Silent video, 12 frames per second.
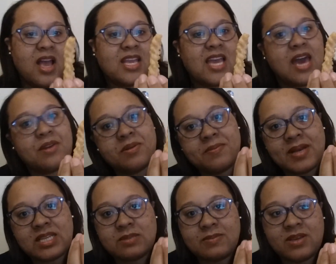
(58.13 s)
It kind of
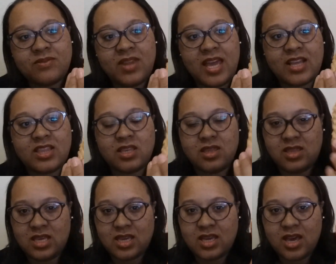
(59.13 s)
reminds me of like the thick